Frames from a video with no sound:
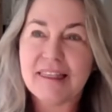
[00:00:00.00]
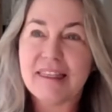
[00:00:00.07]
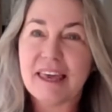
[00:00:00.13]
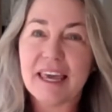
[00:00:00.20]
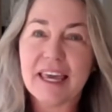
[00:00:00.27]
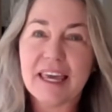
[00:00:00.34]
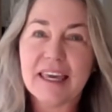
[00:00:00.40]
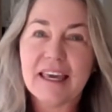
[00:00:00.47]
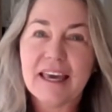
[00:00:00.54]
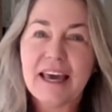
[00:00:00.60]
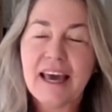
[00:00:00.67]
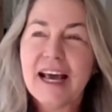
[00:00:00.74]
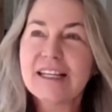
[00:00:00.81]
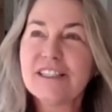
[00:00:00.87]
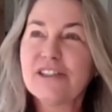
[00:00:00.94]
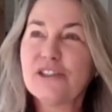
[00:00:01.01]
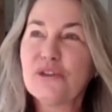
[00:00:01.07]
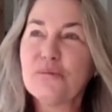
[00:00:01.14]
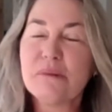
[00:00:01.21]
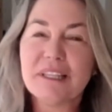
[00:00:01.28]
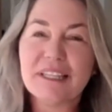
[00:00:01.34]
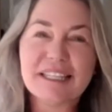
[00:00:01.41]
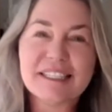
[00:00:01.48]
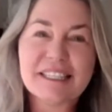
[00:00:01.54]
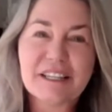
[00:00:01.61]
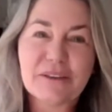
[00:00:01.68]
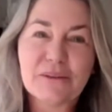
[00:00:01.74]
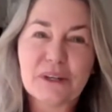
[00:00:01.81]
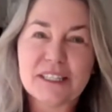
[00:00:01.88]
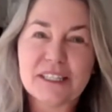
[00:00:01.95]
they, as June
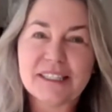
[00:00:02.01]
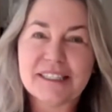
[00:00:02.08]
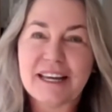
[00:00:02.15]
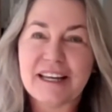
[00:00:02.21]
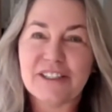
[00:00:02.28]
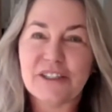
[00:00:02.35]
Millington once said,